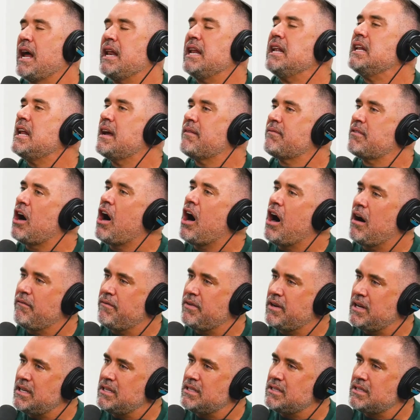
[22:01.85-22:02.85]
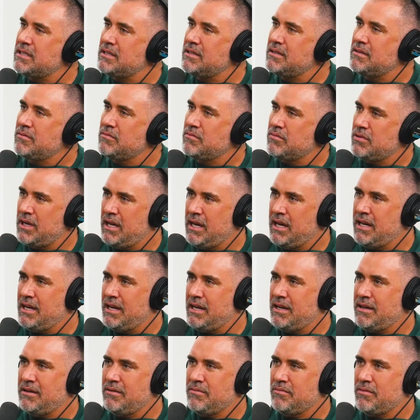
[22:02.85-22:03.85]
I didn't have confidence right. in
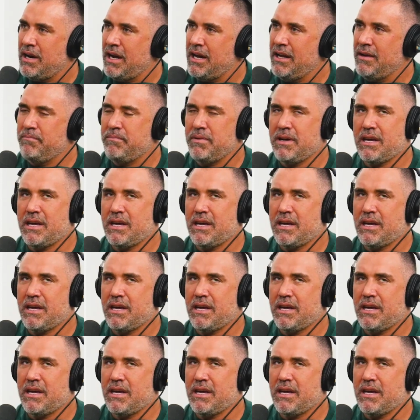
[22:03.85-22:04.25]
it, right?